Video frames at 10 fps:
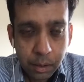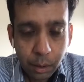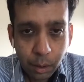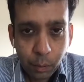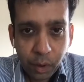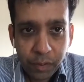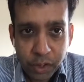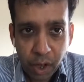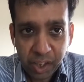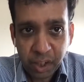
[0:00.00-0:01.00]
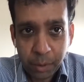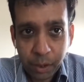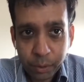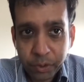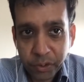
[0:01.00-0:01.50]
When we're talking
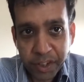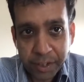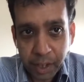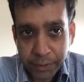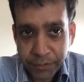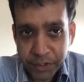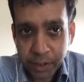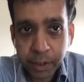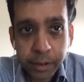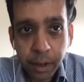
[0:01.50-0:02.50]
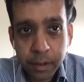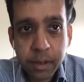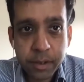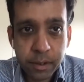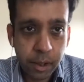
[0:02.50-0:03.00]
about running artificial
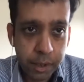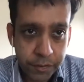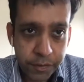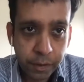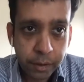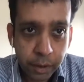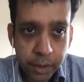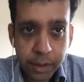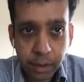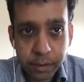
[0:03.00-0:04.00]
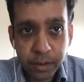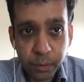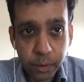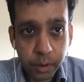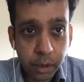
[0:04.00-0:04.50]
intelligence or artificial intelligence
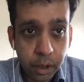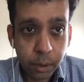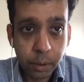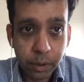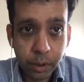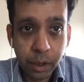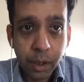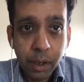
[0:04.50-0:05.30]
workload,